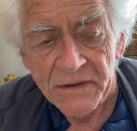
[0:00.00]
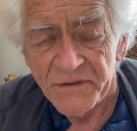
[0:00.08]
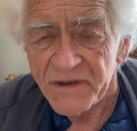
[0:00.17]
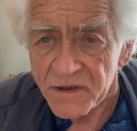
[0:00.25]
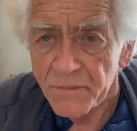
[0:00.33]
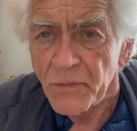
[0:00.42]

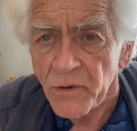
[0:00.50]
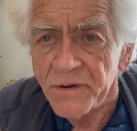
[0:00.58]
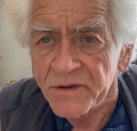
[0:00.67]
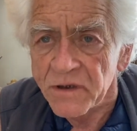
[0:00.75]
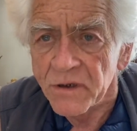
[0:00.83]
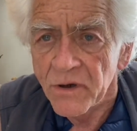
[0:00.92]
It's
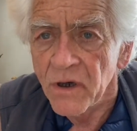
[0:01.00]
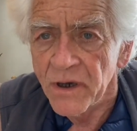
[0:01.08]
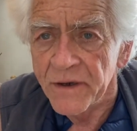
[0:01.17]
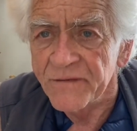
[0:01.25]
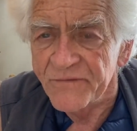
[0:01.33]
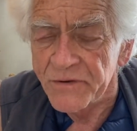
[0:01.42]
important to know how
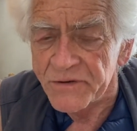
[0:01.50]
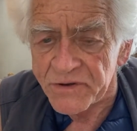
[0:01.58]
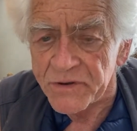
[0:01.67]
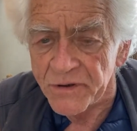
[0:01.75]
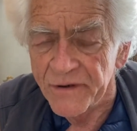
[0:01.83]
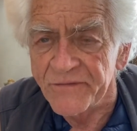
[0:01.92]
to feel
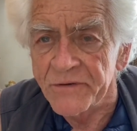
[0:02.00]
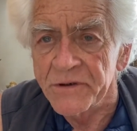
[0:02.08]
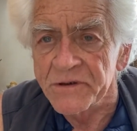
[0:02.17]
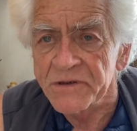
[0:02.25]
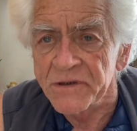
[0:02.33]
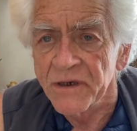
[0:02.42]
sorry for
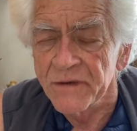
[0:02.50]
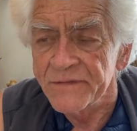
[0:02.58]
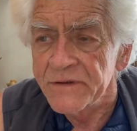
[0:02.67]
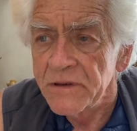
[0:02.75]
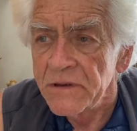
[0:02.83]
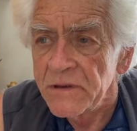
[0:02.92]
yourself.
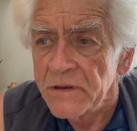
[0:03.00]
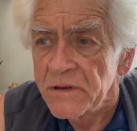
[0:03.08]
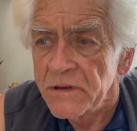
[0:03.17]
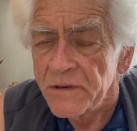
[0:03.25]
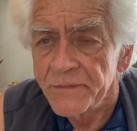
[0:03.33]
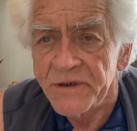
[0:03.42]

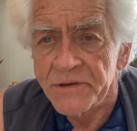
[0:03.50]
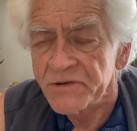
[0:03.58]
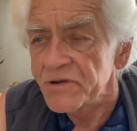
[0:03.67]
I mean, there's